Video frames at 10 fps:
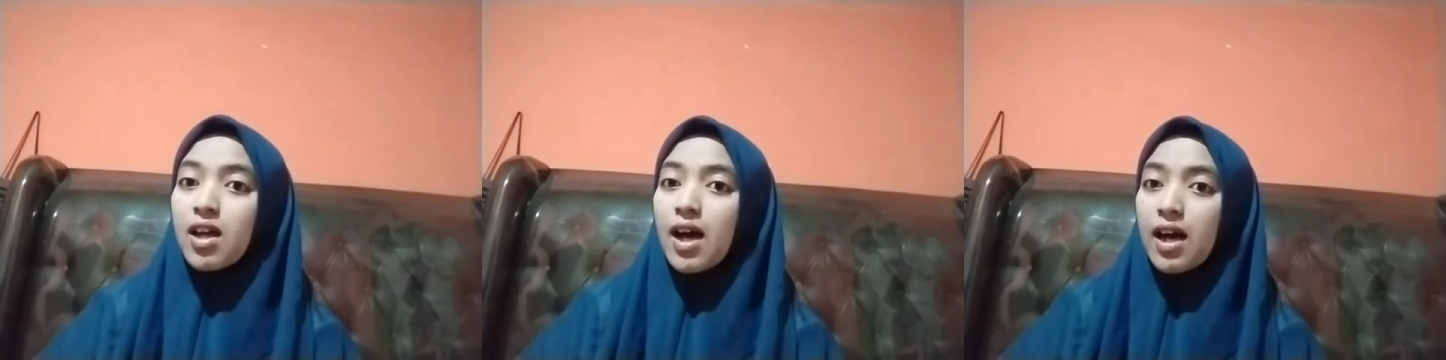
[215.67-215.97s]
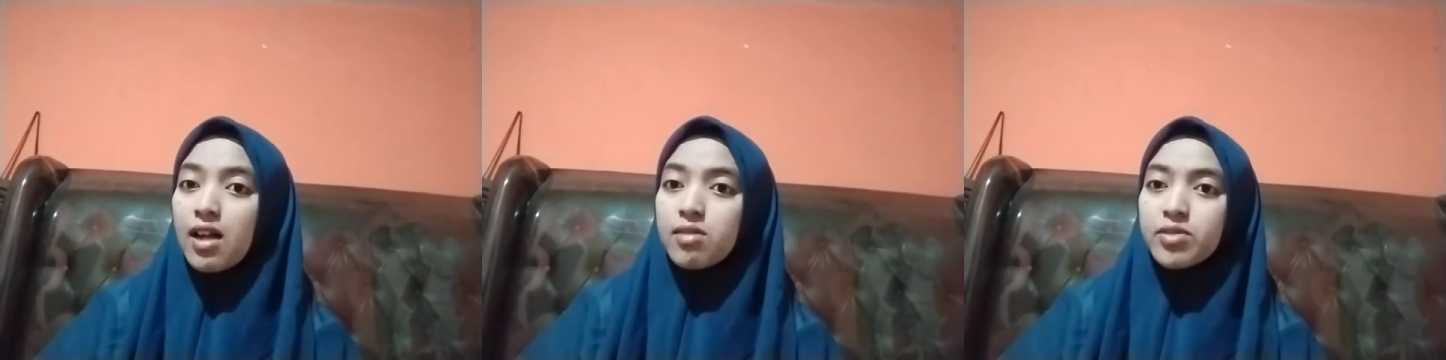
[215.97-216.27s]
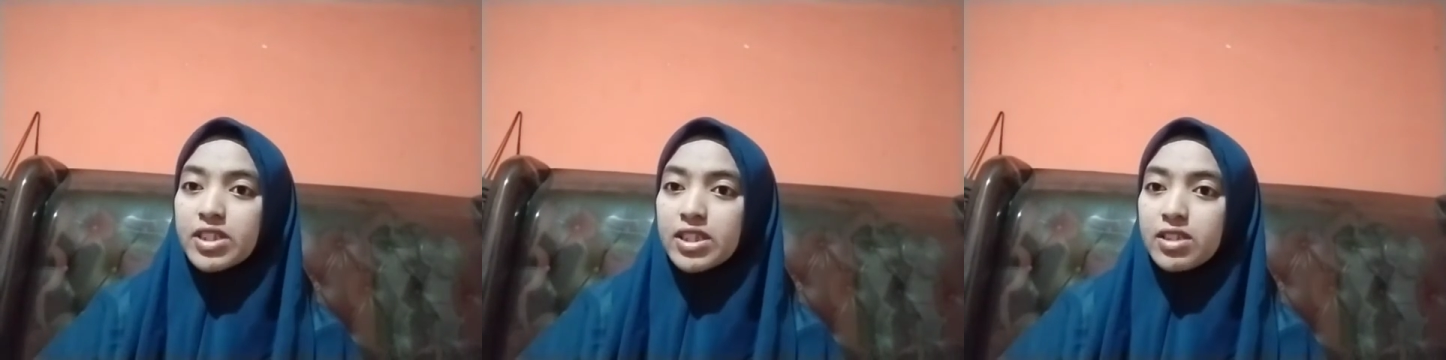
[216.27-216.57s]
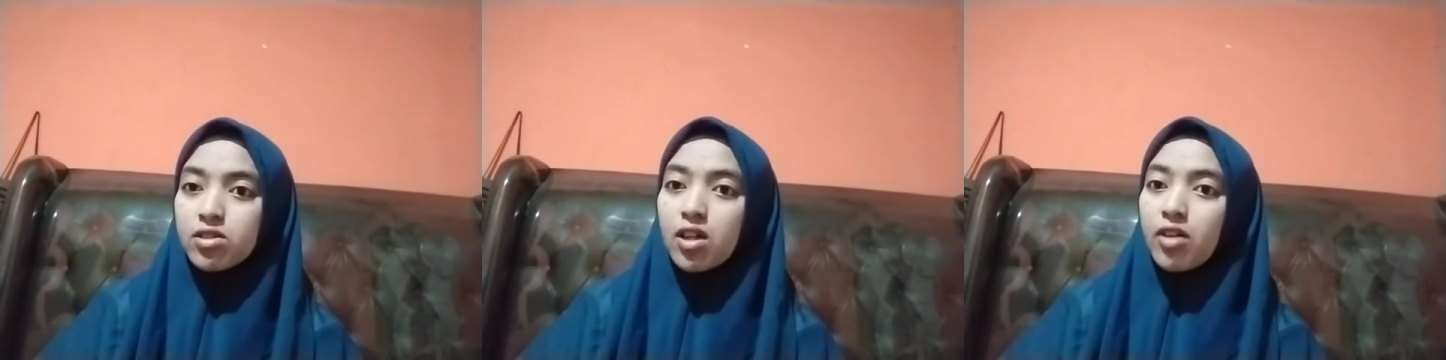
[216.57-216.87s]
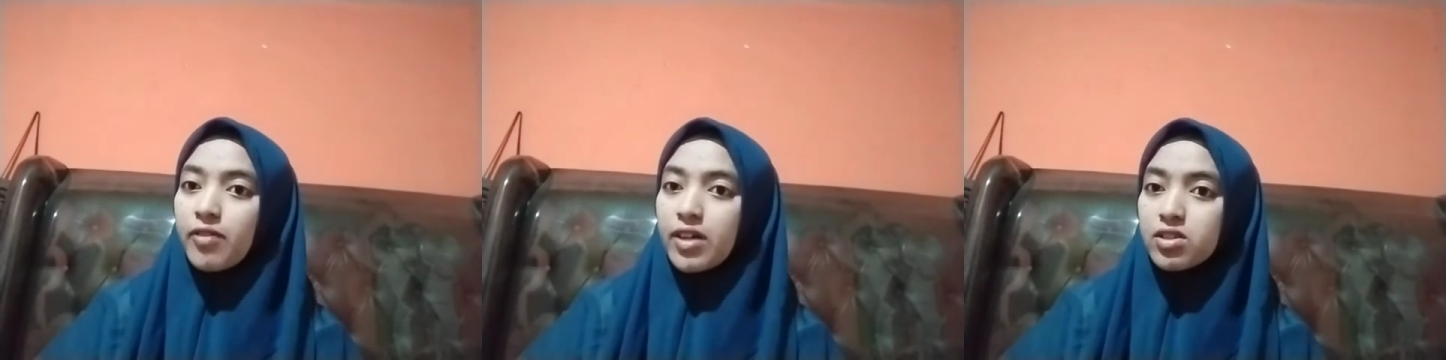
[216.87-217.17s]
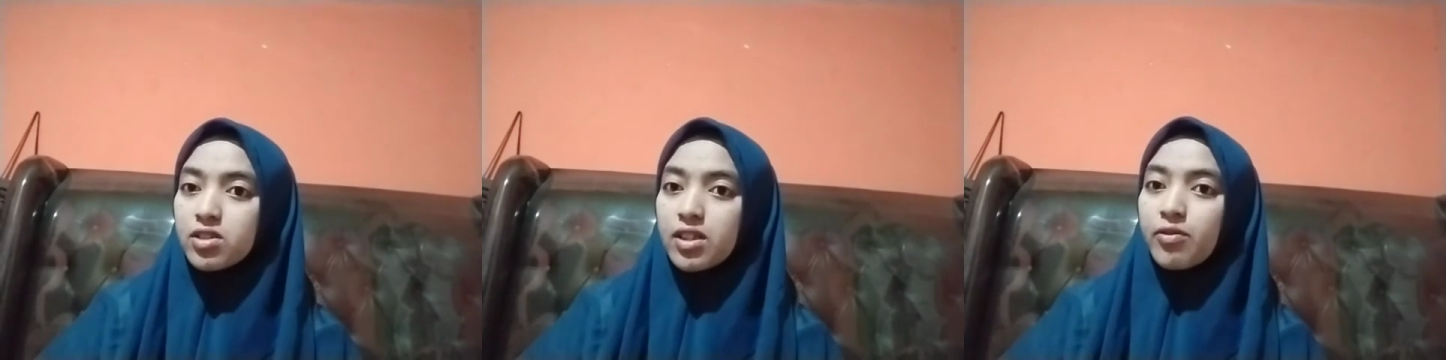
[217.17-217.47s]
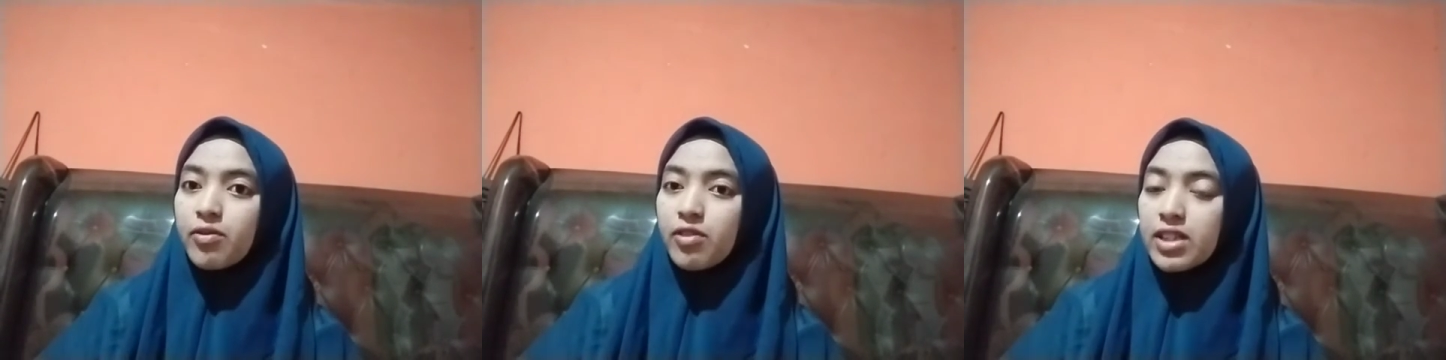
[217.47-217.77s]
a multitude of factors
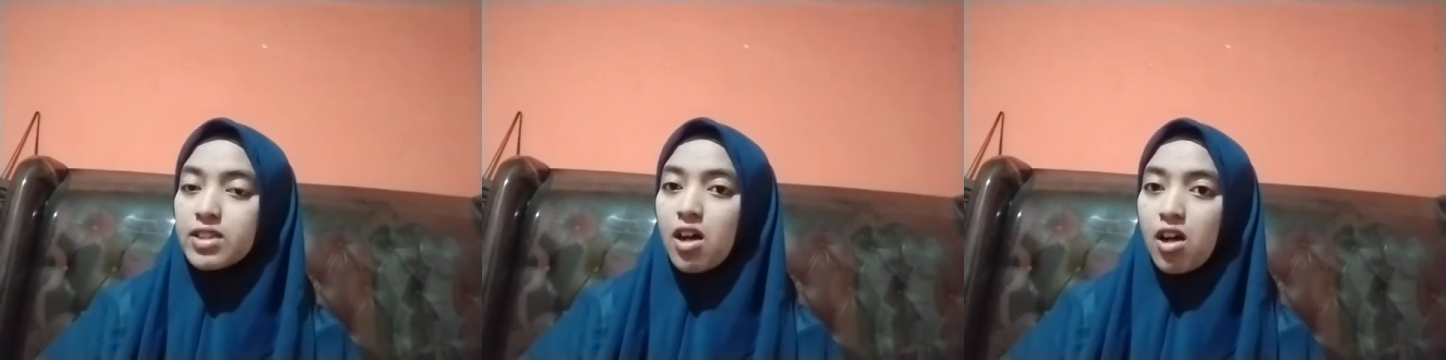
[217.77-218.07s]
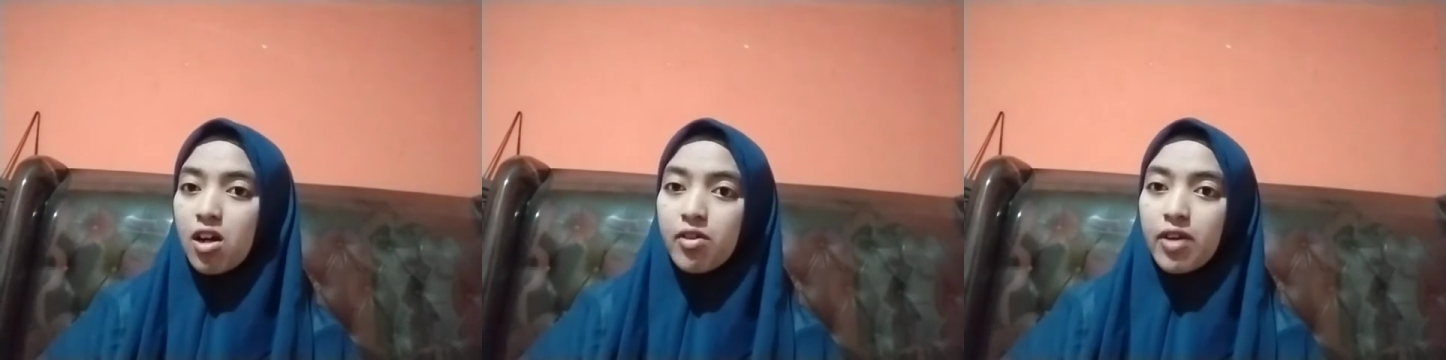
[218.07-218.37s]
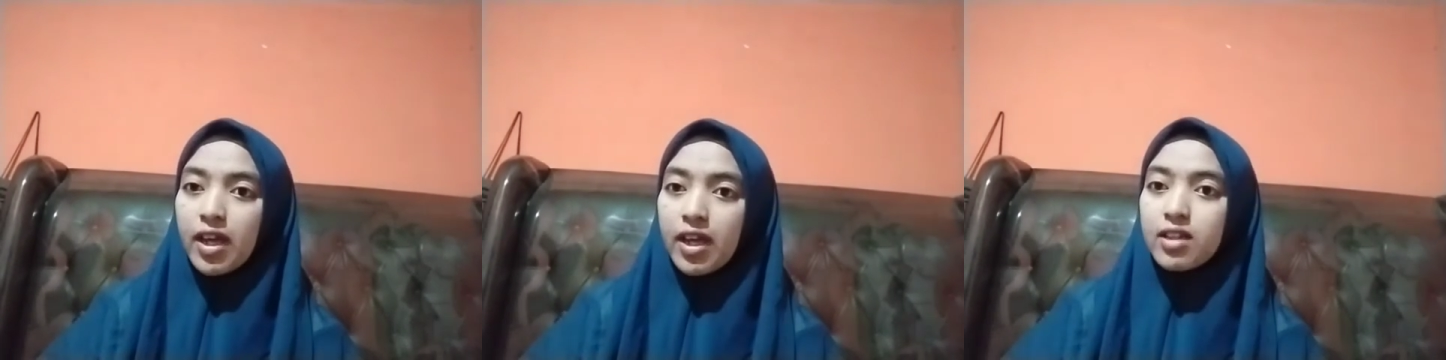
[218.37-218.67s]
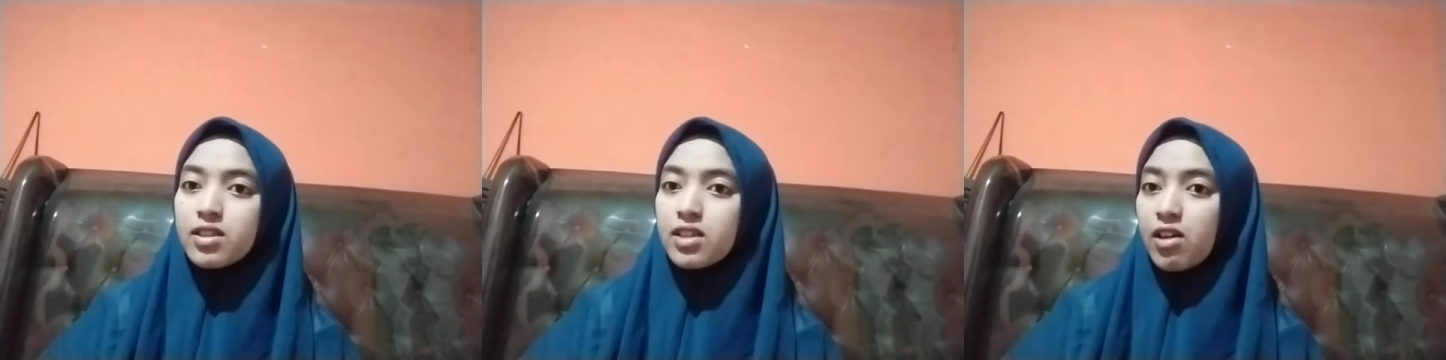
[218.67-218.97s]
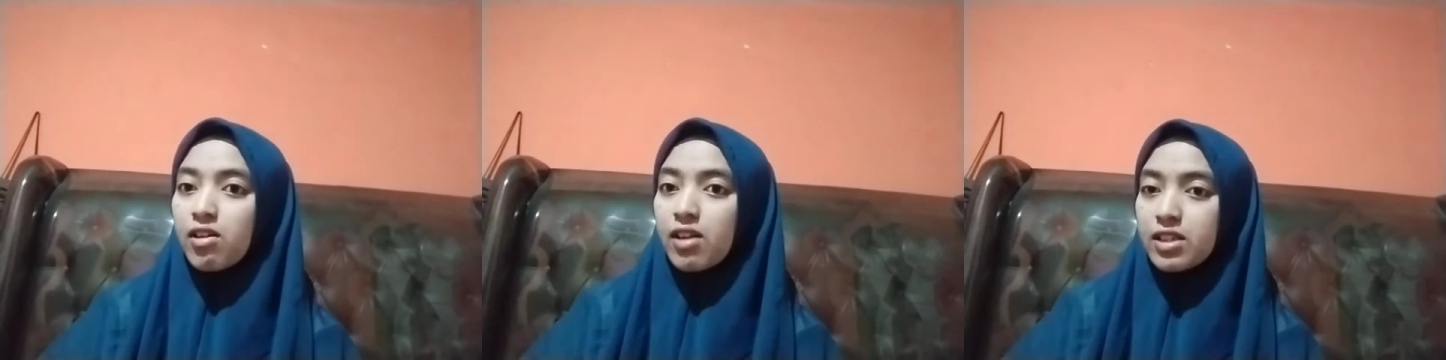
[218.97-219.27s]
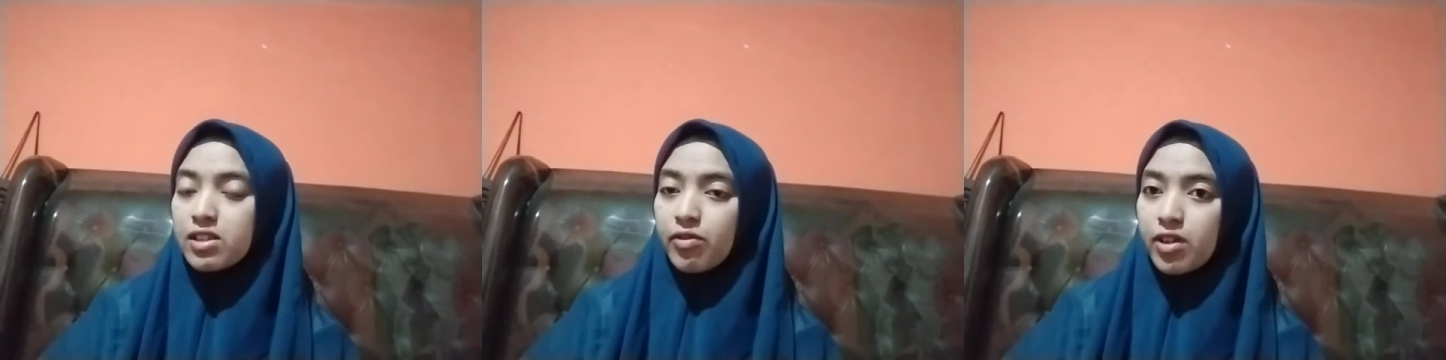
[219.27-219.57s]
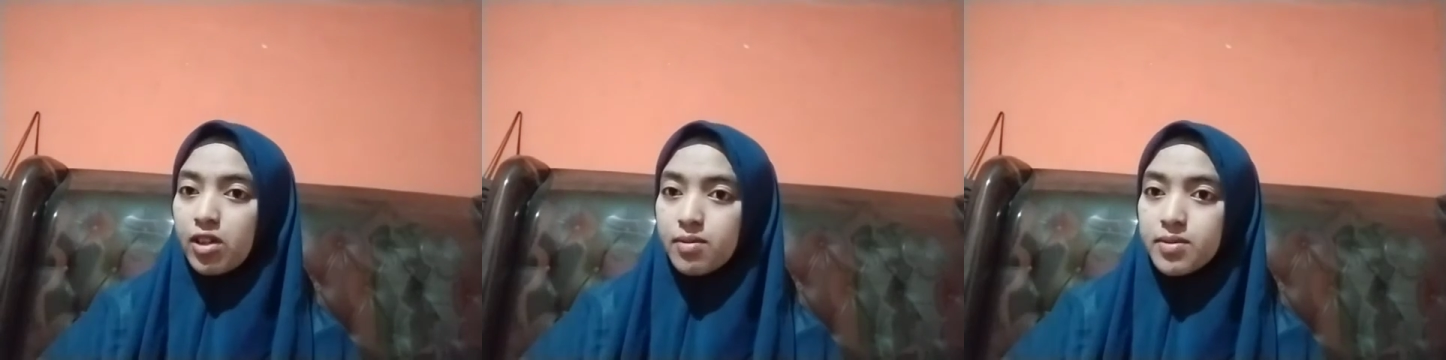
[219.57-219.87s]
influence how a second language
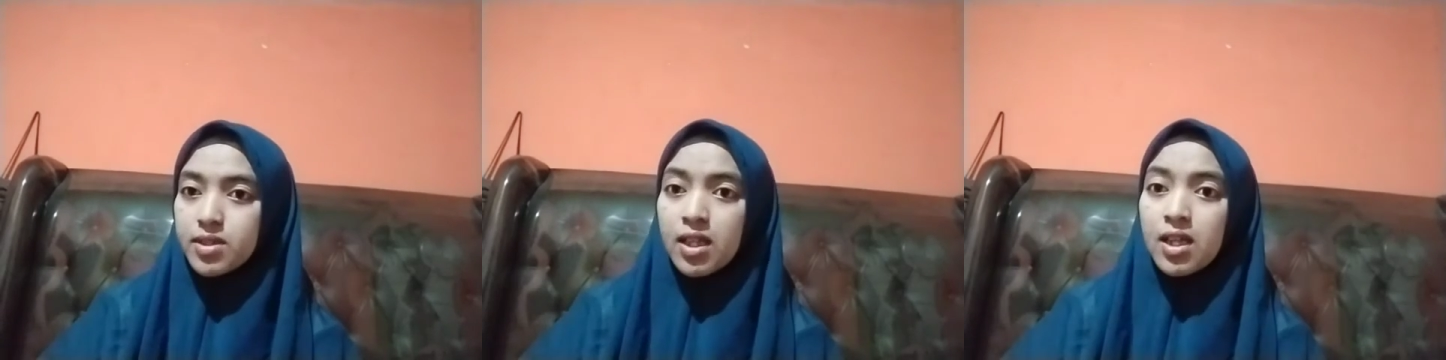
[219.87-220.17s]
develops.